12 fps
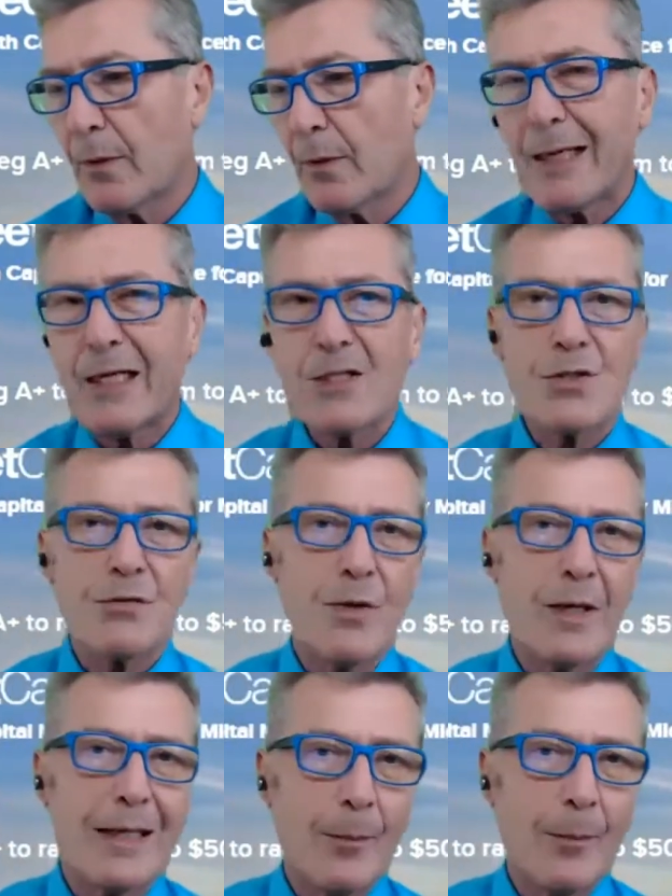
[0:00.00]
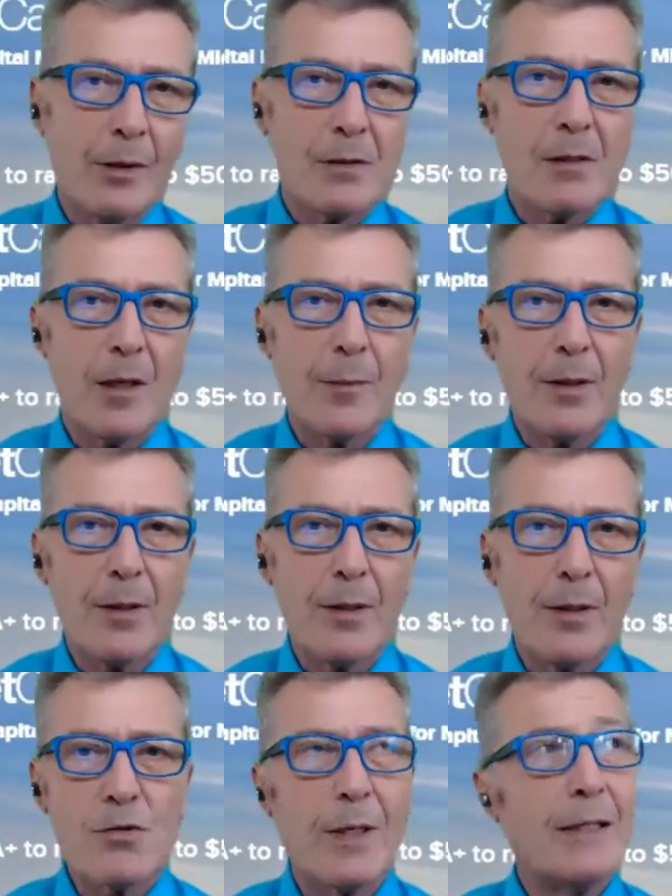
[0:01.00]
batch of Reg A plus
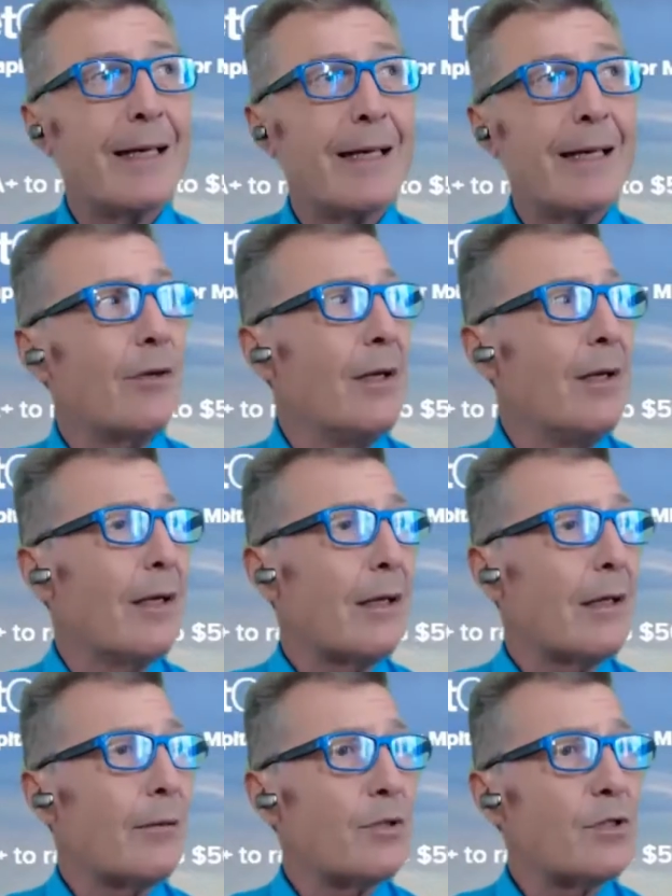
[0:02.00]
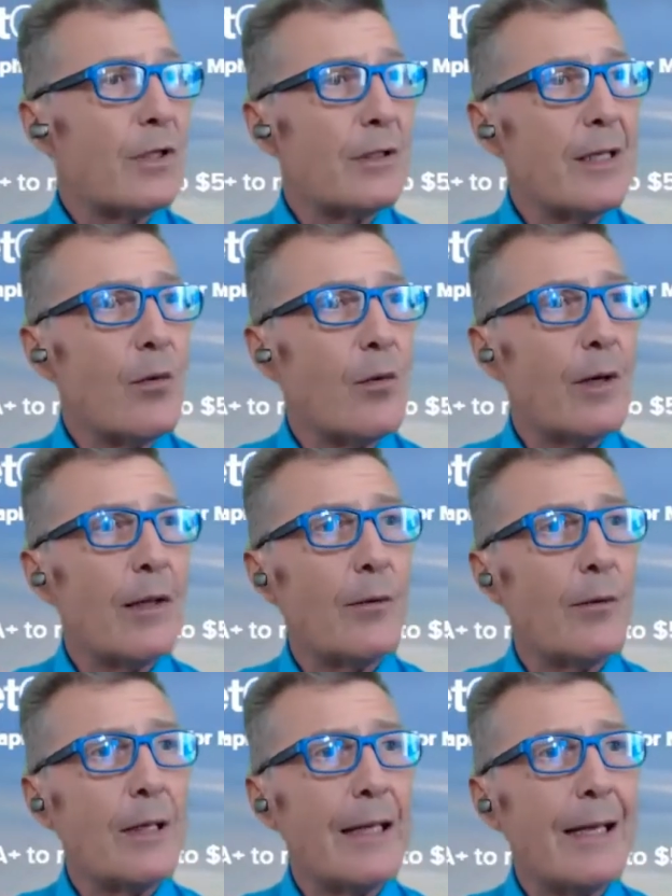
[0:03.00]
IPOs went out, and I was studying why they
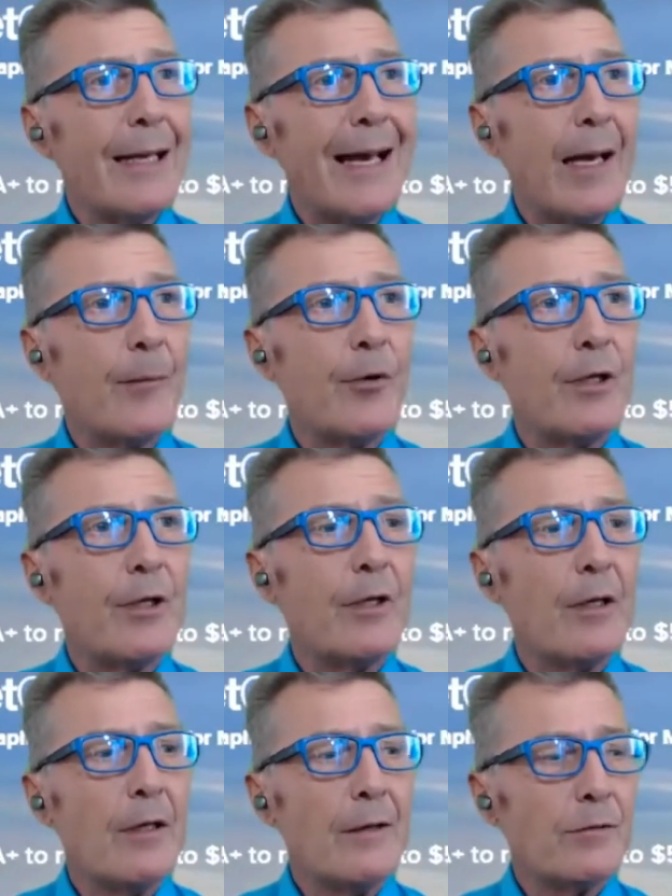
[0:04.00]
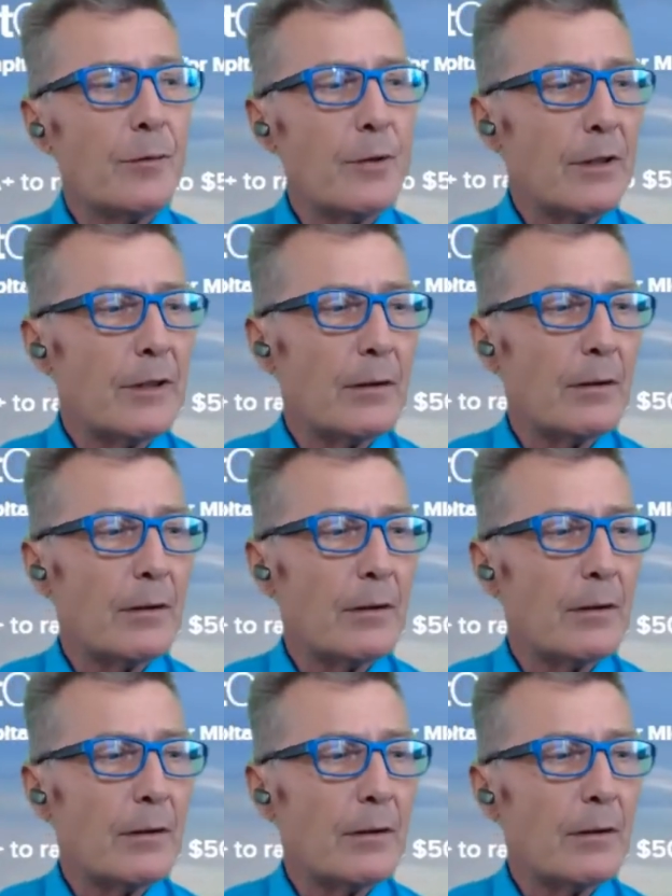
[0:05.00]
were getting hammered in the aftermarket.